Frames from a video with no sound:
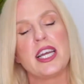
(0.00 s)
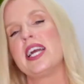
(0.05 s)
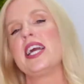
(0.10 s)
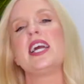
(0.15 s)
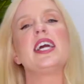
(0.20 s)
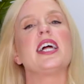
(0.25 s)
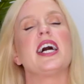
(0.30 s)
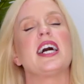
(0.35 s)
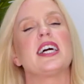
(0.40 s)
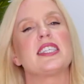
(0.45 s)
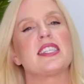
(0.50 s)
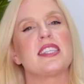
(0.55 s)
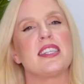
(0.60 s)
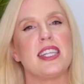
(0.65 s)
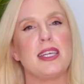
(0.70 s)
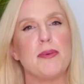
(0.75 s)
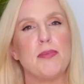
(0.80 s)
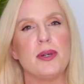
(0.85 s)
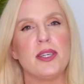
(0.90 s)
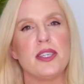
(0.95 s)
It has
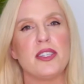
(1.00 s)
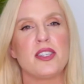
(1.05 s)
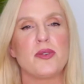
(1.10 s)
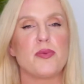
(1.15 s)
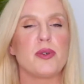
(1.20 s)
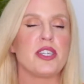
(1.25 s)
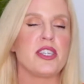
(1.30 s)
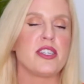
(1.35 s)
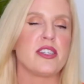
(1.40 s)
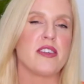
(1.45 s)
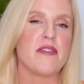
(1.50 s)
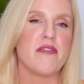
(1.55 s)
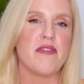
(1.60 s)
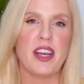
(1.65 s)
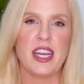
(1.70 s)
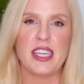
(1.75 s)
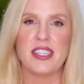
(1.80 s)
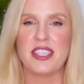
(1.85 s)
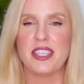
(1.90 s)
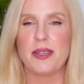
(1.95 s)
lipids, which is a
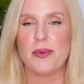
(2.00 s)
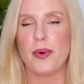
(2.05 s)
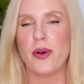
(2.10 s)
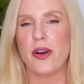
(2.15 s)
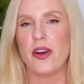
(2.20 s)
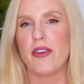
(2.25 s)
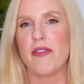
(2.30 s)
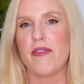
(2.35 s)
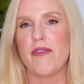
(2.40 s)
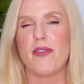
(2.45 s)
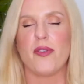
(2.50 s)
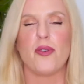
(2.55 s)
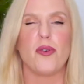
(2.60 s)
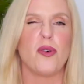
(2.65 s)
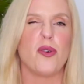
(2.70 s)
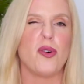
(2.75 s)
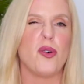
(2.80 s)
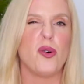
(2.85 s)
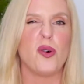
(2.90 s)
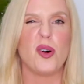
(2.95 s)
fancy word
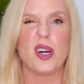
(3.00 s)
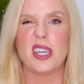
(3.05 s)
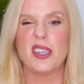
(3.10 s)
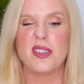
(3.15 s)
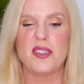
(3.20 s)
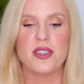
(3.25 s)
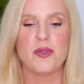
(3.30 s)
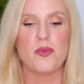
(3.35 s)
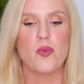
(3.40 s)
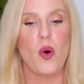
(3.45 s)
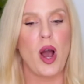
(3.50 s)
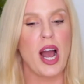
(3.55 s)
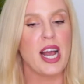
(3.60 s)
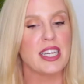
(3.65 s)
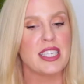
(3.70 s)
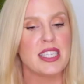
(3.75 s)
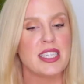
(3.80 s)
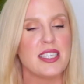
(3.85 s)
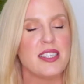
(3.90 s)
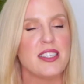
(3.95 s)
for oils and
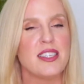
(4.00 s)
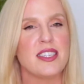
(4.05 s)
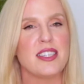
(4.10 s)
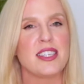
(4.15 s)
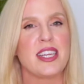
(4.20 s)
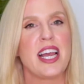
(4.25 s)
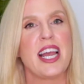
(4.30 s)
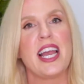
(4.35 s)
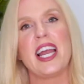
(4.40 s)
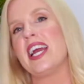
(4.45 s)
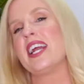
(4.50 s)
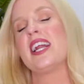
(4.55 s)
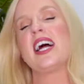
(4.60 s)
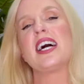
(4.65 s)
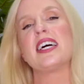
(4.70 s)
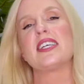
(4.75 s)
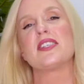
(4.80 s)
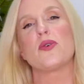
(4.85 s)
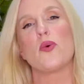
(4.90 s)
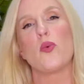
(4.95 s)
waxes. It
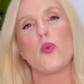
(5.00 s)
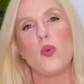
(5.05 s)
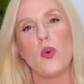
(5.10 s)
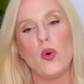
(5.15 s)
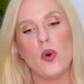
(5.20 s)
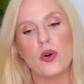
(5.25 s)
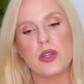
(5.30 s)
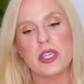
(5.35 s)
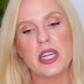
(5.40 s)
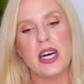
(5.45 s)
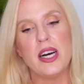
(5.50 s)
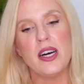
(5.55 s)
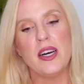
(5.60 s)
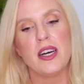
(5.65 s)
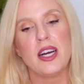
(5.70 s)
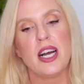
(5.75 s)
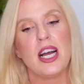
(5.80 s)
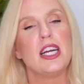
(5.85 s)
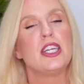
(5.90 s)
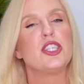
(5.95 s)
has water,
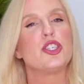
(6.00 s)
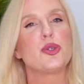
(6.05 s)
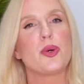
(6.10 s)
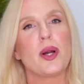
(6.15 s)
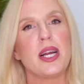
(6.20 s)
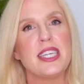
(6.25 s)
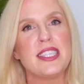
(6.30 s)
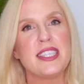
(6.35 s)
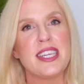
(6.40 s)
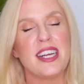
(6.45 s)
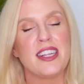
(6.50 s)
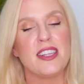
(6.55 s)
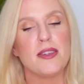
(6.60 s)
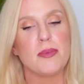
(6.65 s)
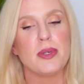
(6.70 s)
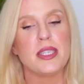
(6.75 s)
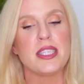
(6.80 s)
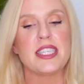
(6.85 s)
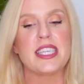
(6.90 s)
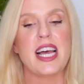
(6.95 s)
trace
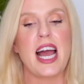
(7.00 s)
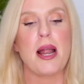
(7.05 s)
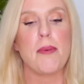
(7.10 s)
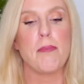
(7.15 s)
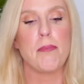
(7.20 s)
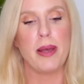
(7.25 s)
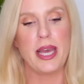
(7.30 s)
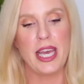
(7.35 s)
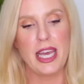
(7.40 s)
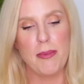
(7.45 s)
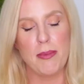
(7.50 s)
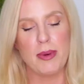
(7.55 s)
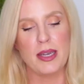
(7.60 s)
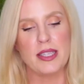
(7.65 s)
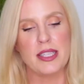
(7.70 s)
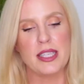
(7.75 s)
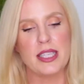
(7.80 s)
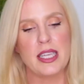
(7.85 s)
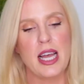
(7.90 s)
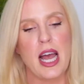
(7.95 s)
elements, and
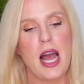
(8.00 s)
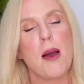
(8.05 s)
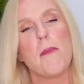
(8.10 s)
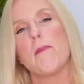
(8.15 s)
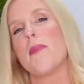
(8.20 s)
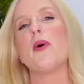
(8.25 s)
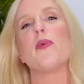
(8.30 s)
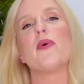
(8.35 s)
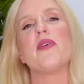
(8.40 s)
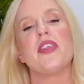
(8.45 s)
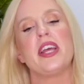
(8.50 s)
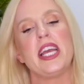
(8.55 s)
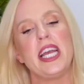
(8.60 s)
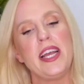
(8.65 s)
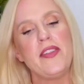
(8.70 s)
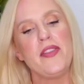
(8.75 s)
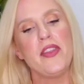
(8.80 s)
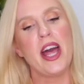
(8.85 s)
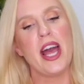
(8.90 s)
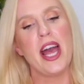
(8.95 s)
pigments. But
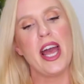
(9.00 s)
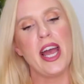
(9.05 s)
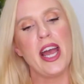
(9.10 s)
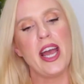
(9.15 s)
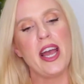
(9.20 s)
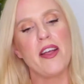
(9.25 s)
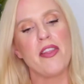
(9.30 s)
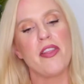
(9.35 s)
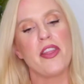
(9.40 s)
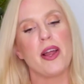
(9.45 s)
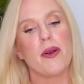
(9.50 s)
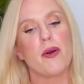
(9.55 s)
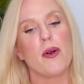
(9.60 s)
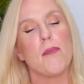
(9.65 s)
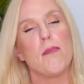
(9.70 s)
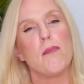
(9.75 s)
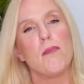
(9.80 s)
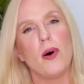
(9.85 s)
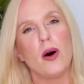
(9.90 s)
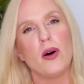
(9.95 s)
within the hair, there
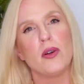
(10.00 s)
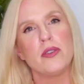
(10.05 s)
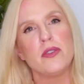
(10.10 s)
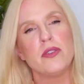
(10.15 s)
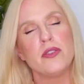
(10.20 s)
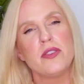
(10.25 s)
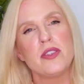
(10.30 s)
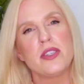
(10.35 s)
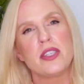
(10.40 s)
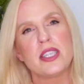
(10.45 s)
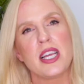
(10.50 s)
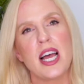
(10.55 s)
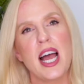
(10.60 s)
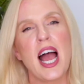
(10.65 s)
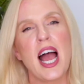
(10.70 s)
are bonds